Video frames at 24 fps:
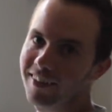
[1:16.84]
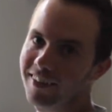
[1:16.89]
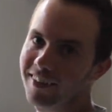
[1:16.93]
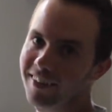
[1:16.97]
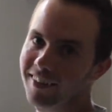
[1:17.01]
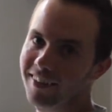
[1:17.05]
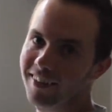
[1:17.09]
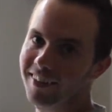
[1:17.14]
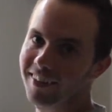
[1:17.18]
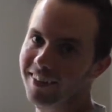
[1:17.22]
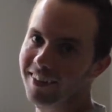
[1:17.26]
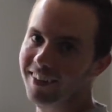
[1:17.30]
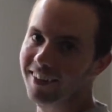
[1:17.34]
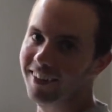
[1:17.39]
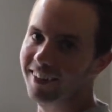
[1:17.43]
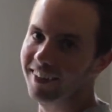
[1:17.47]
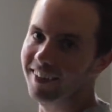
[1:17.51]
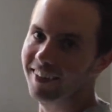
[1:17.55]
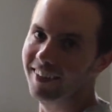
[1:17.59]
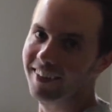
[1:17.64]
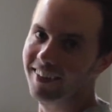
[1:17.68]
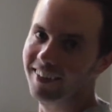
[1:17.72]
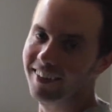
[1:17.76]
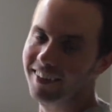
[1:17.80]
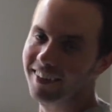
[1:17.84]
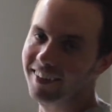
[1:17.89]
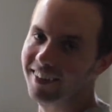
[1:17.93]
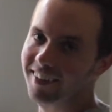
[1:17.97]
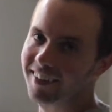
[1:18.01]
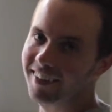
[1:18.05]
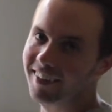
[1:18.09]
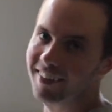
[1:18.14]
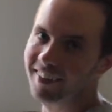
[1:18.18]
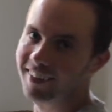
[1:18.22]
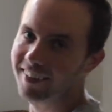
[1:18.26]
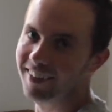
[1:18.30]
Hmm.
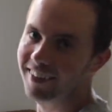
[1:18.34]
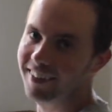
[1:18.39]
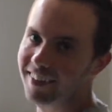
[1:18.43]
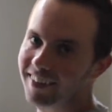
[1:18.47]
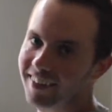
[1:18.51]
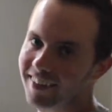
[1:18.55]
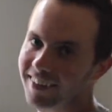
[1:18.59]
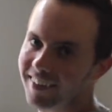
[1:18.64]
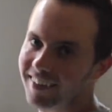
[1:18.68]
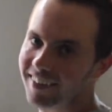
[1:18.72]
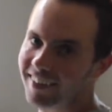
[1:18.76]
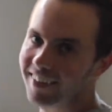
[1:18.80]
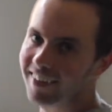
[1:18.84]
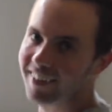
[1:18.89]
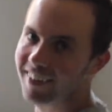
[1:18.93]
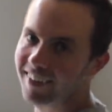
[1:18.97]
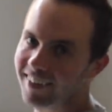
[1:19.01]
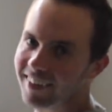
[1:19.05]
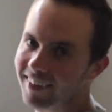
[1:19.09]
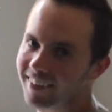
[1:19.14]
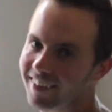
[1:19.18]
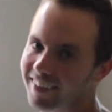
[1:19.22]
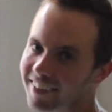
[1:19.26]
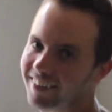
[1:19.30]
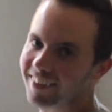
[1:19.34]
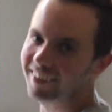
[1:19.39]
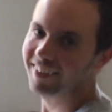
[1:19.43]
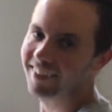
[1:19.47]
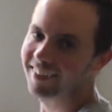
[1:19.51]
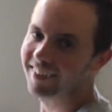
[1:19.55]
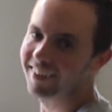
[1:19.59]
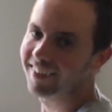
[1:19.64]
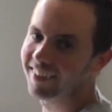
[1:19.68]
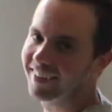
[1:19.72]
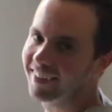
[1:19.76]
Nice catching up with you. Thank you for your